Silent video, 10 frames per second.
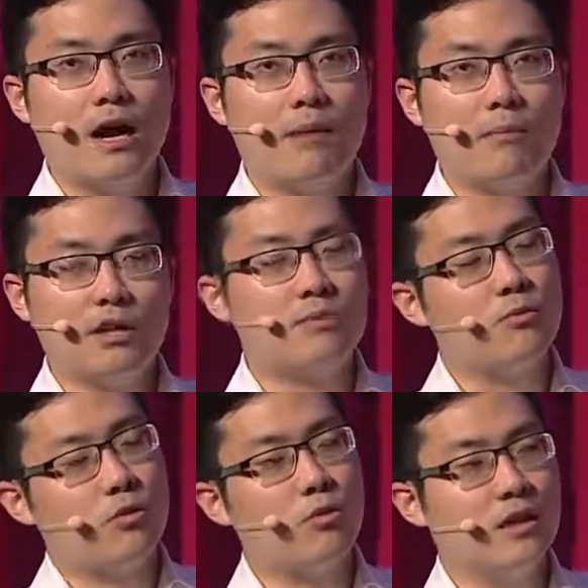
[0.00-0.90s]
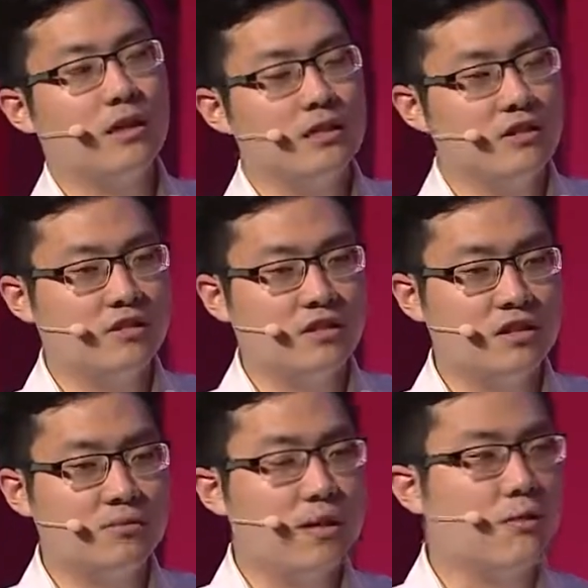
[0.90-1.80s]
much more willing to
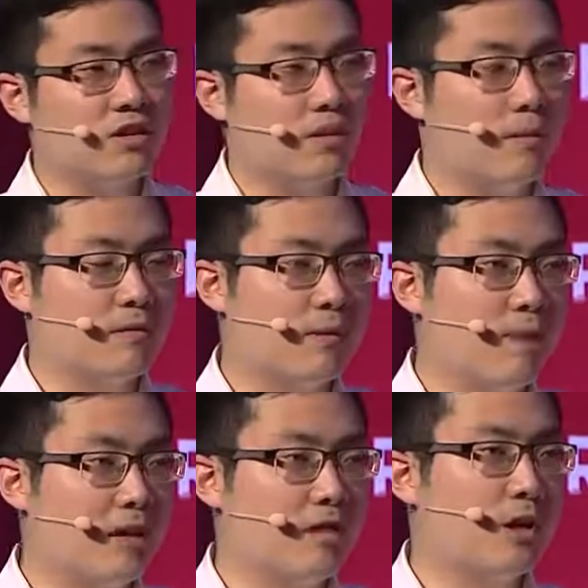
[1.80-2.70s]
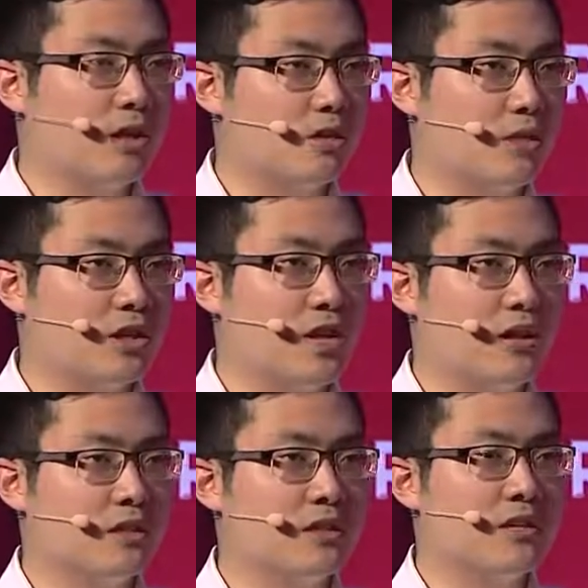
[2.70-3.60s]
speak with startups about the regulatory
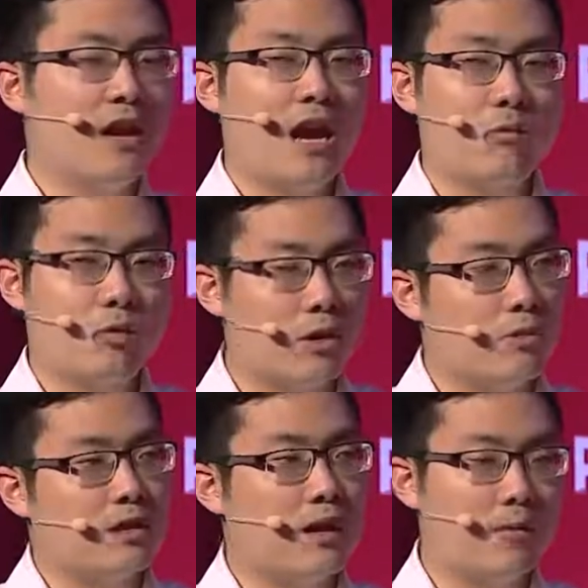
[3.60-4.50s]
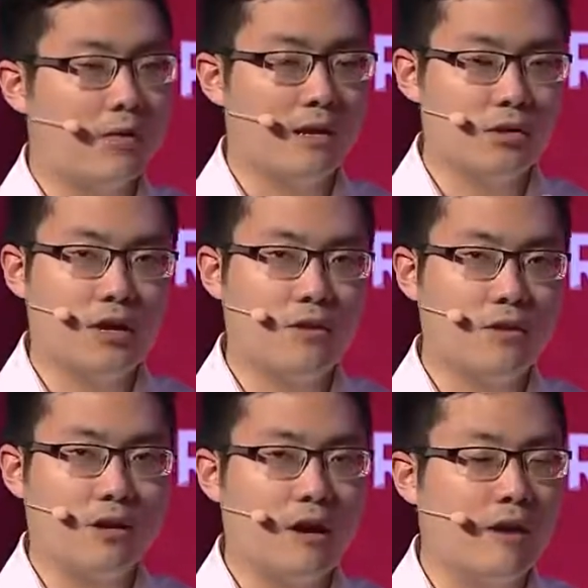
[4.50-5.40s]
challenges and work with them around trying to
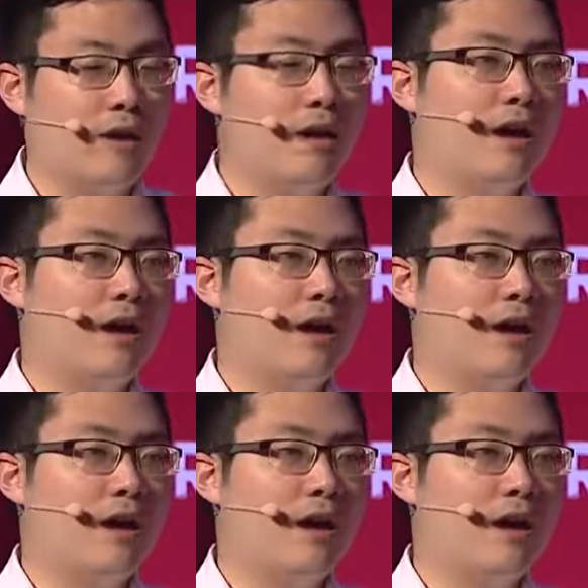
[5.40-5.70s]
figure out